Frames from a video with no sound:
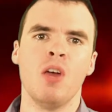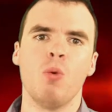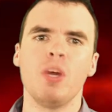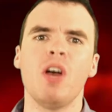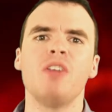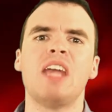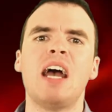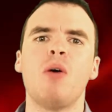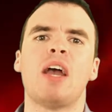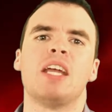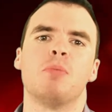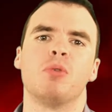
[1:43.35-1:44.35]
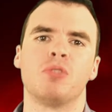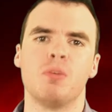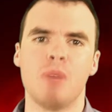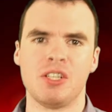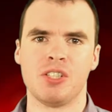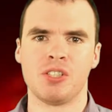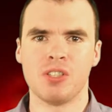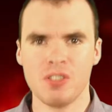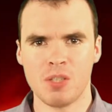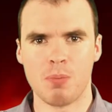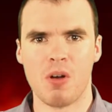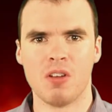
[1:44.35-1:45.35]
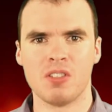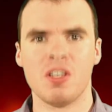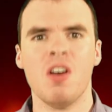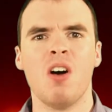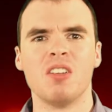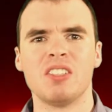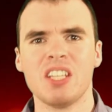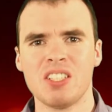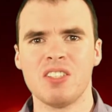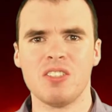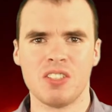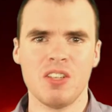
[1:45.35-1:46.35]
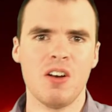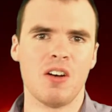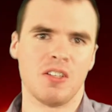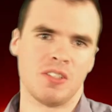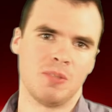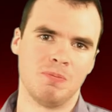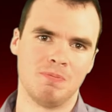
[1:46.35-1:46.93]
we are now able to measure sunspots on distant stars.